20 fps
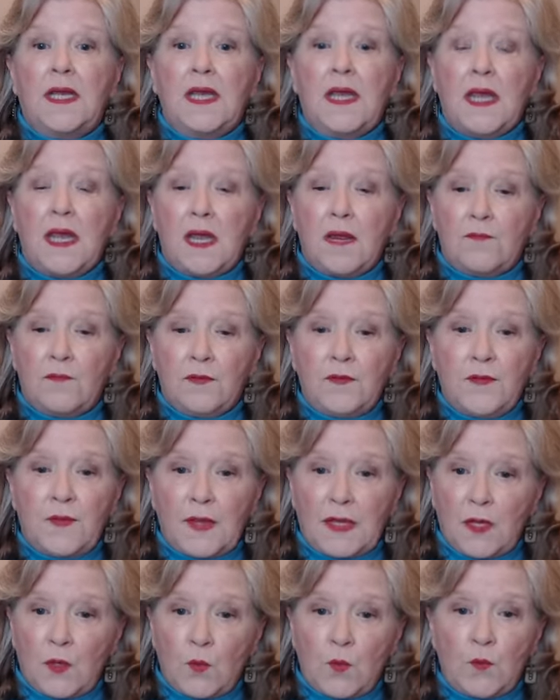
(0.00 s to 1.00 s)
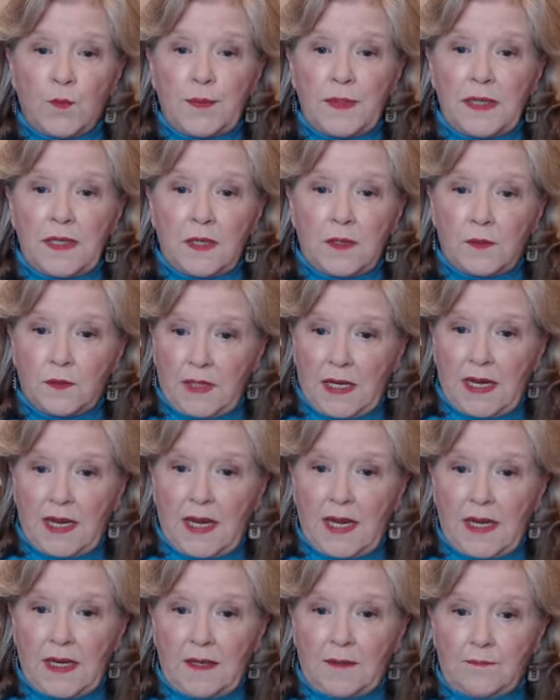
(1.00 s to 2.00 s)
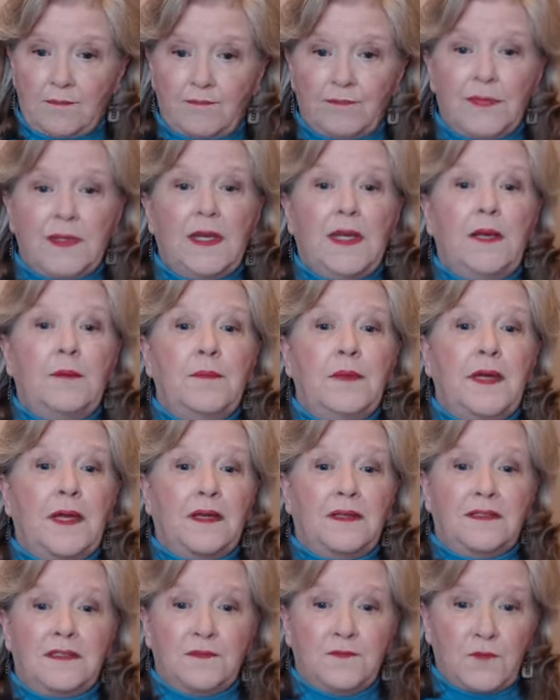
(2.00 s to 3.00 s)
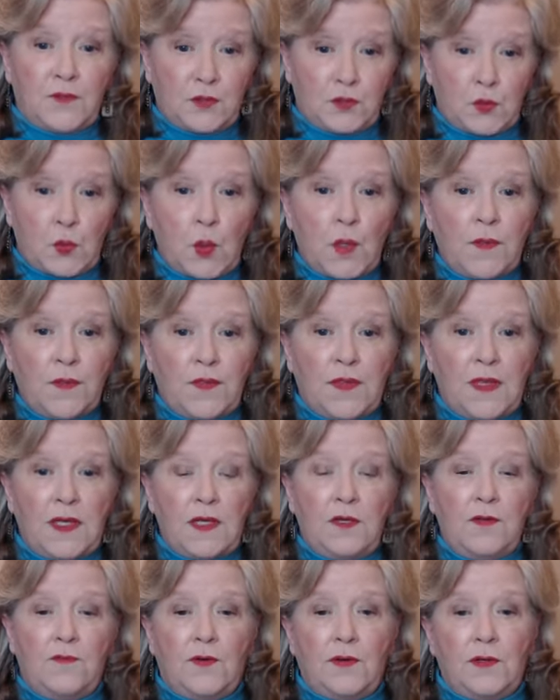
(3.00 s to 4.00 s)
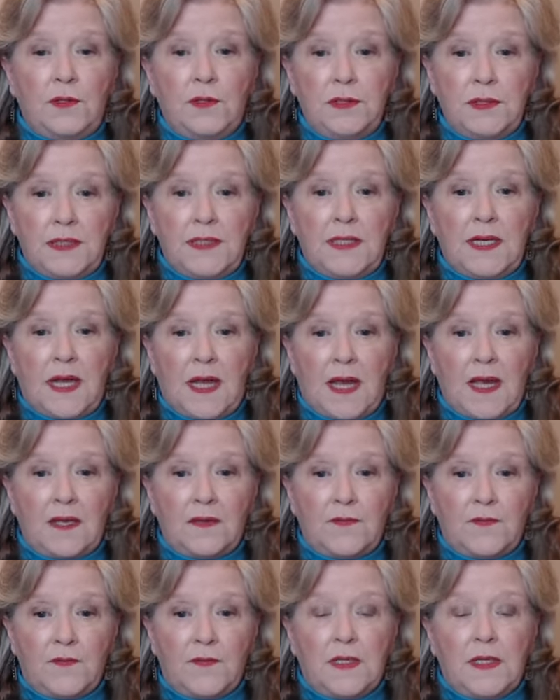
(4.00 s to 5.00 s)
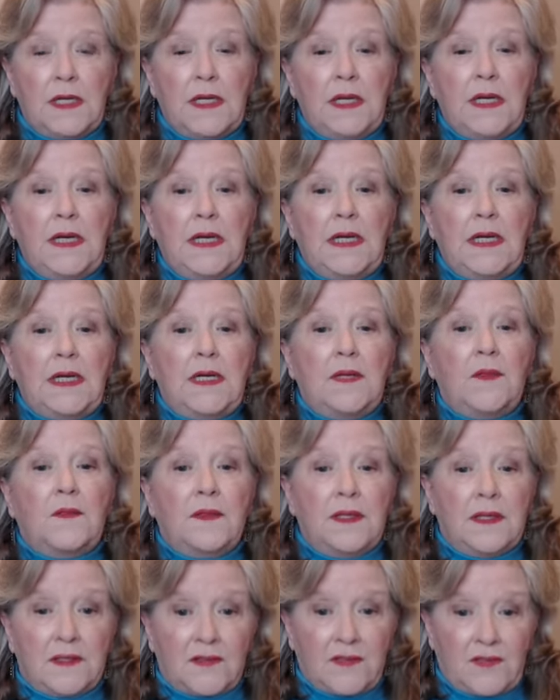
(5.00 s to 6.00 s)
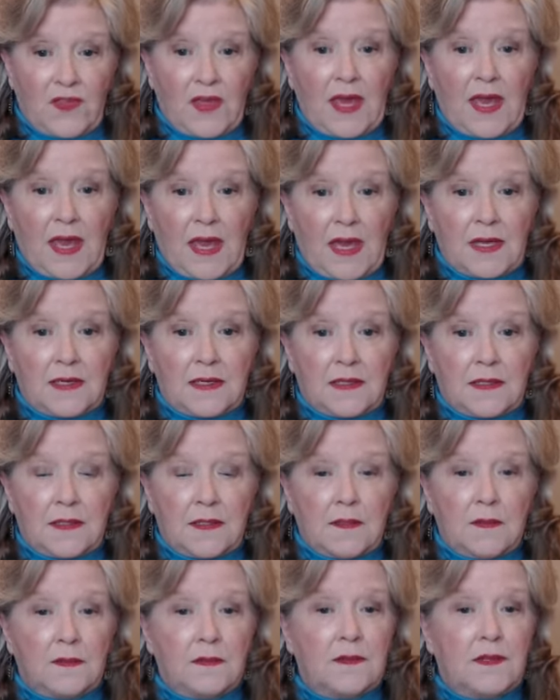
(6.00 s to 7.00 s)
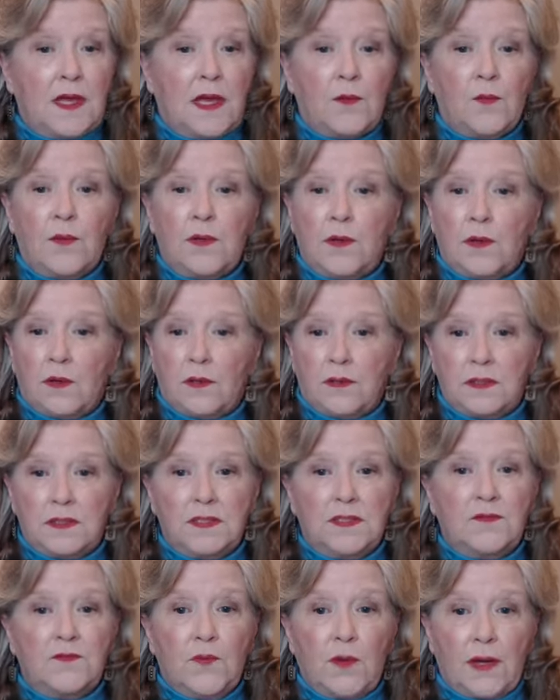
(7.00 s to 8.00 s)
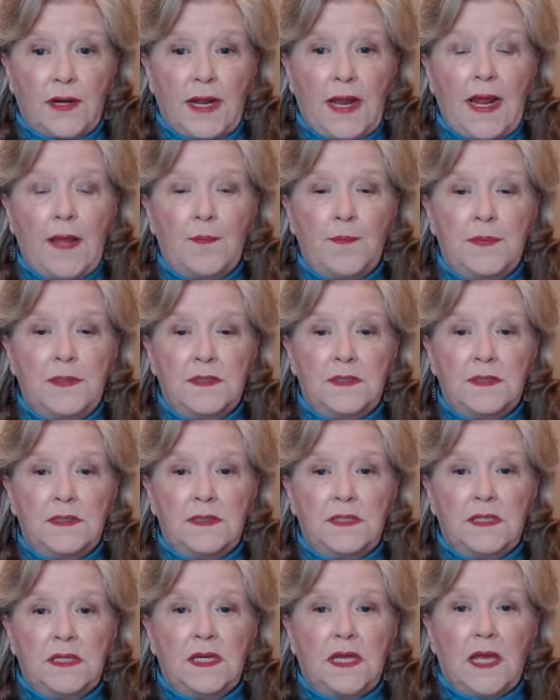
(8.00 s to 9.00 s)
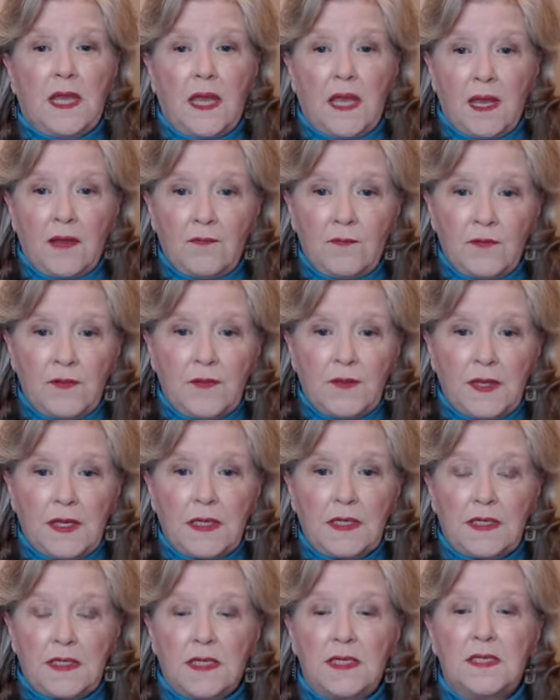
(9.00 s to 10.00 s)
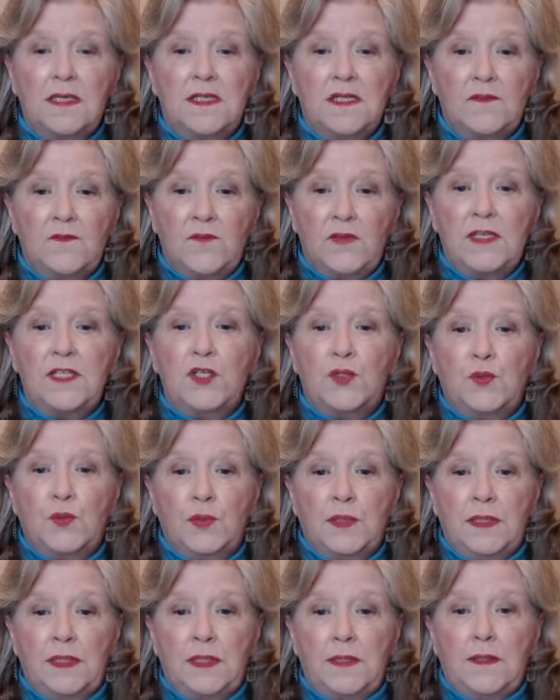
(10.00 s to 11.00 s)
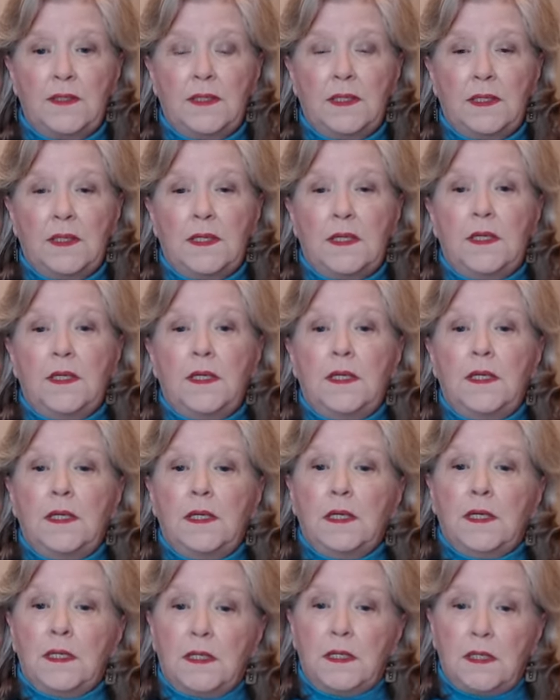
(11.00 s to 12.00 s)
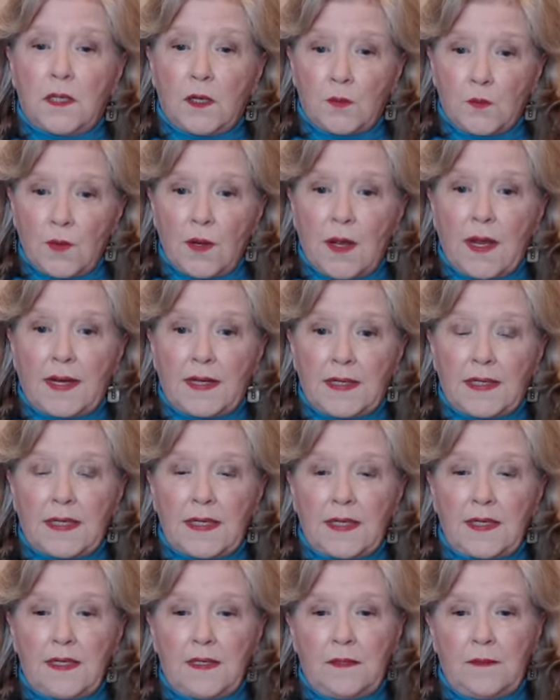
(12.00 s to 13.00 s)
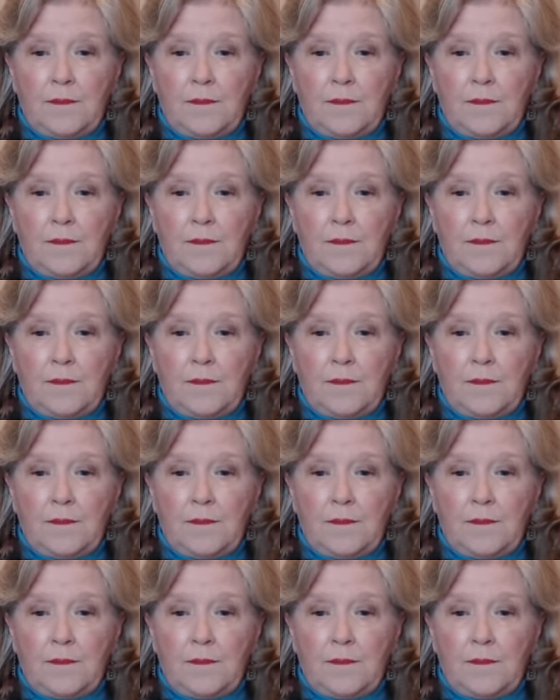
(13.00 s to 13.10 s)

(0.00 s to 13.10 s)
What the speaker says: everything will be okay. Because if there's one thing you've learned in life, it's that regardless of what happens, everything does eventually go right again.